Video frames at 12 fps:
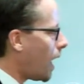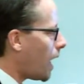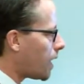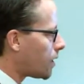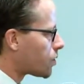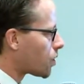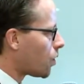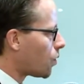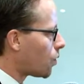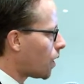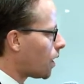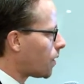And
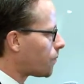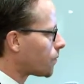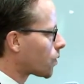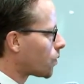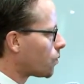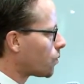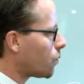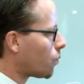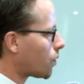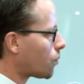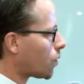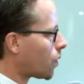so
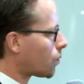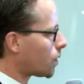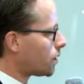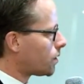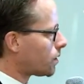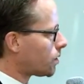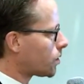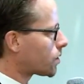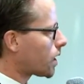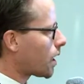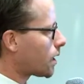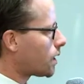what we
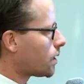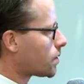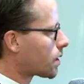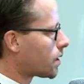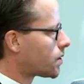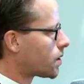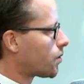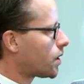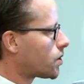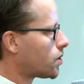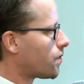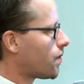looked at is
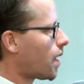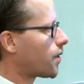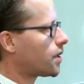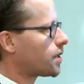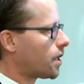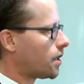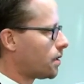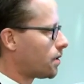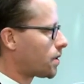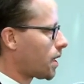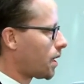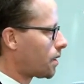considerations of how that data
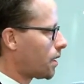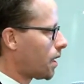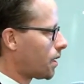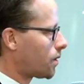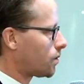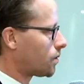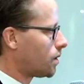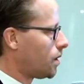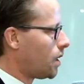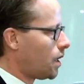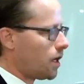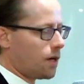is handled.
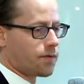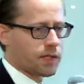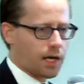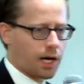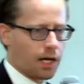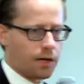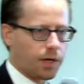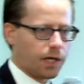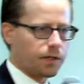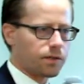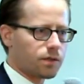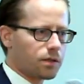If it's
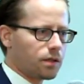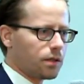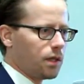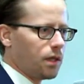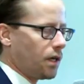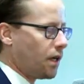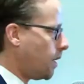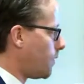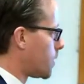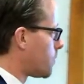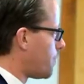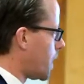anonymized, if
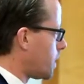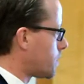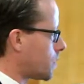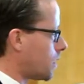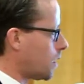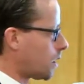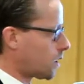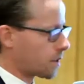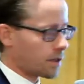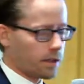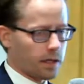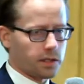it's based
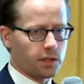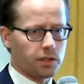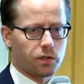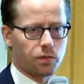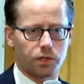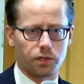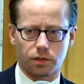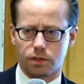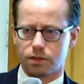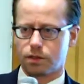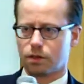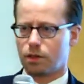and collected in
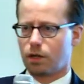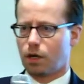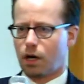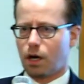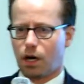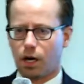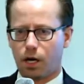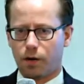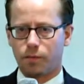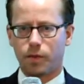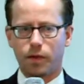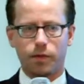Switzerland,
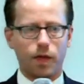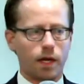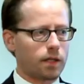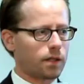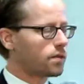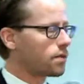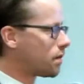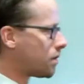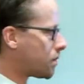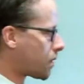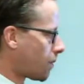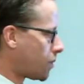then it's
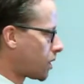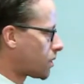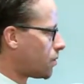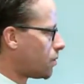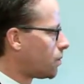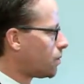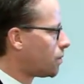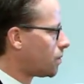subject to